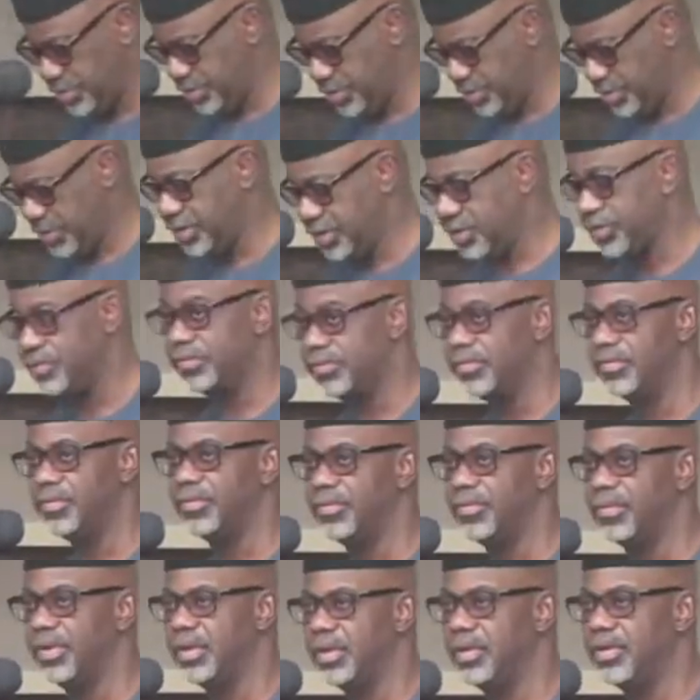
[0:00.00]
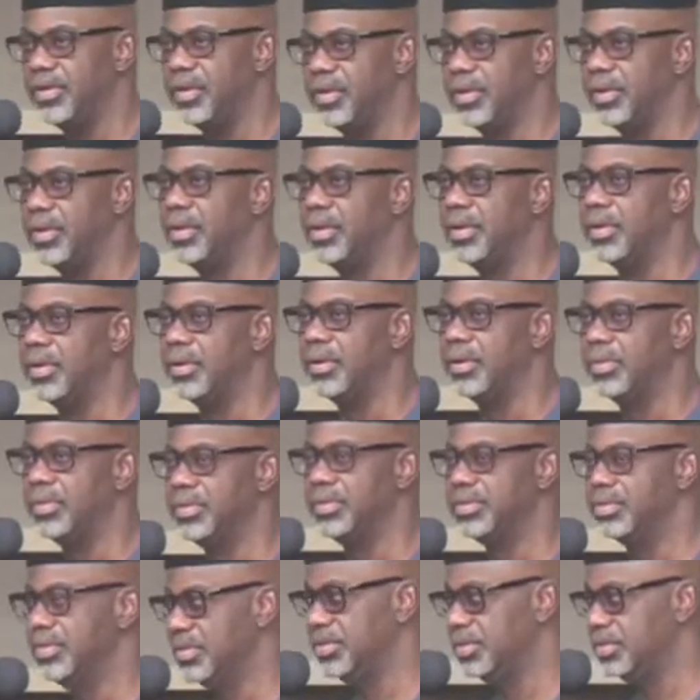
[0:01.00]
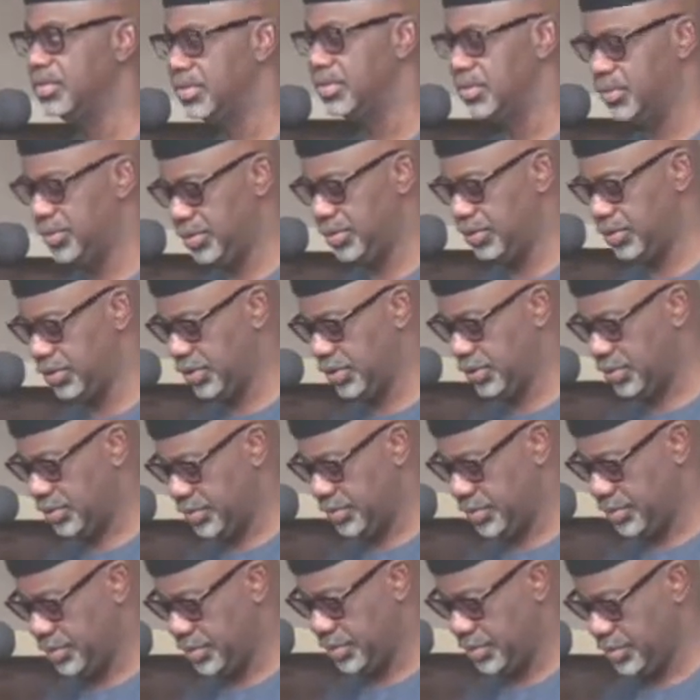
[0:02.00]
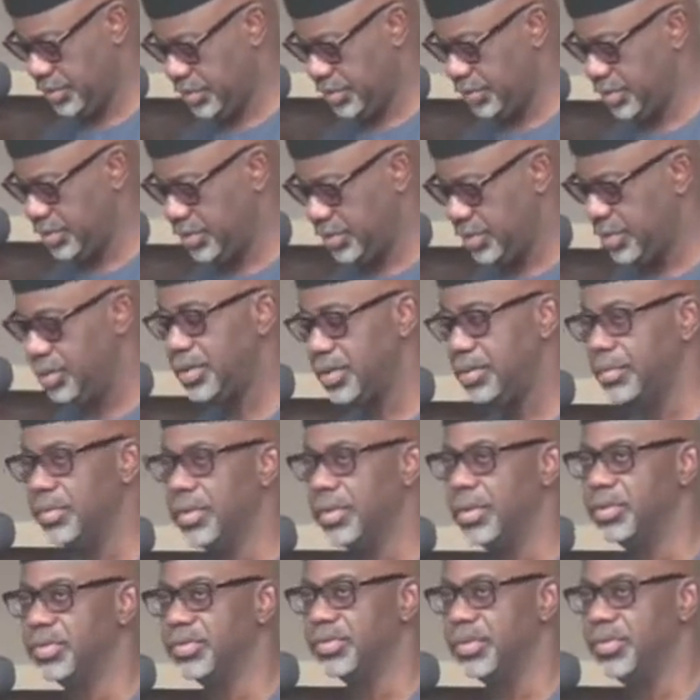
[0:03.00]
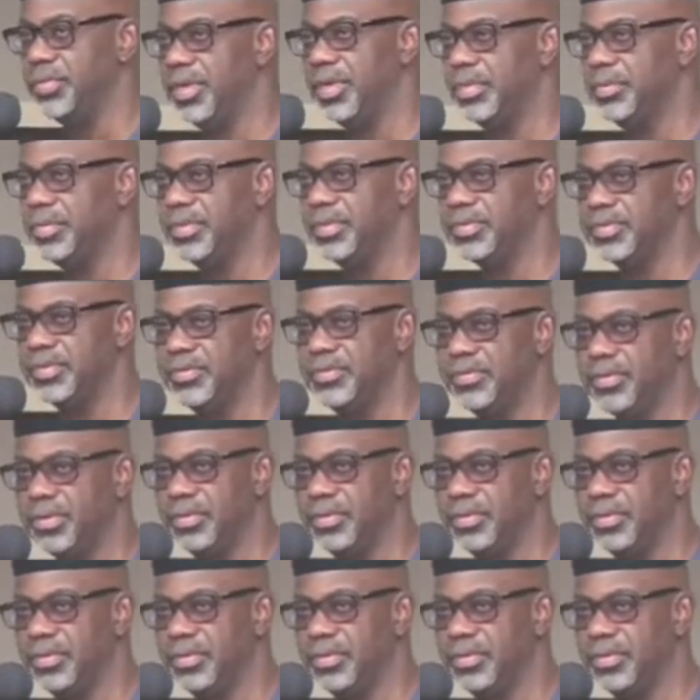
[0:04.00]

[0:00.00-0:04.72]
of uh, this institution, also members of the